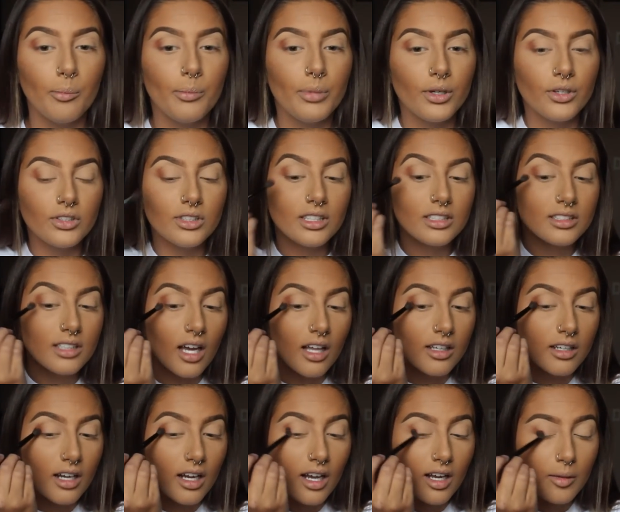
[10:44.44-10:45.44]
build this
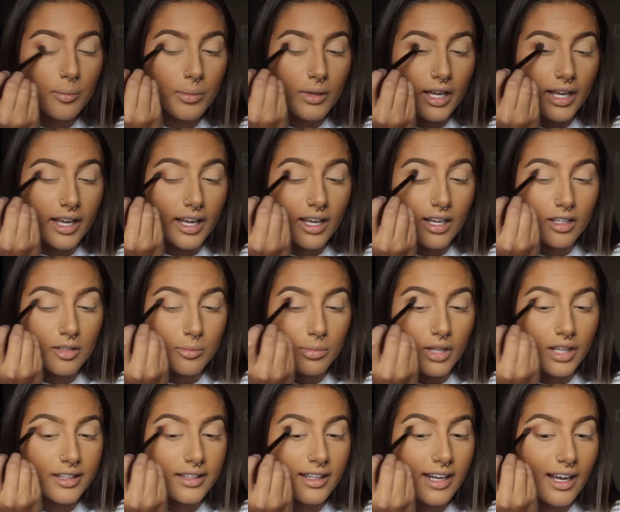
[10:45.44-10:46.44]
color up and
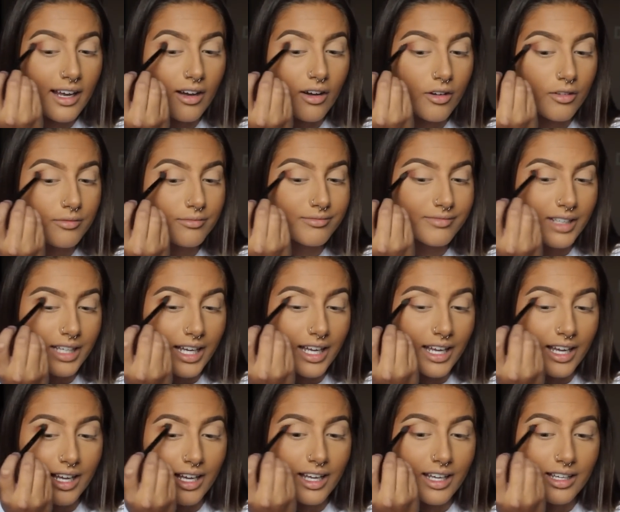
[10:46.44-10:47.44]
blend it out
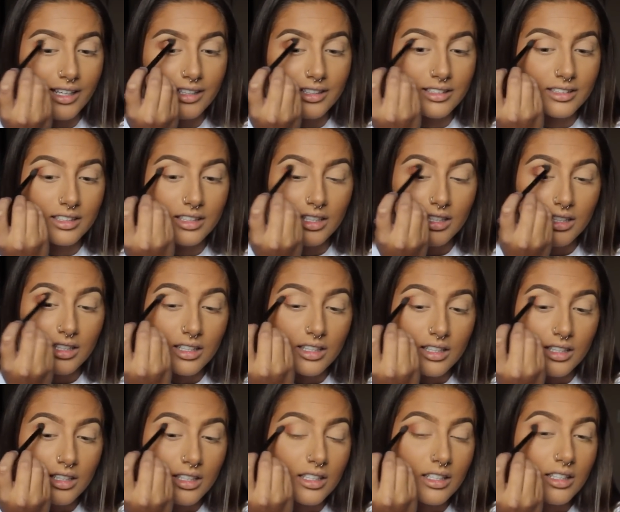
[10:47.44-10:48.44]
and
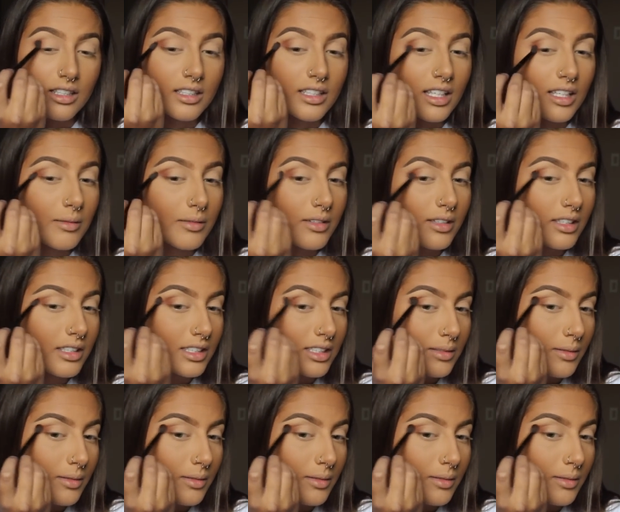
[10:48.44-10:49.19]
get really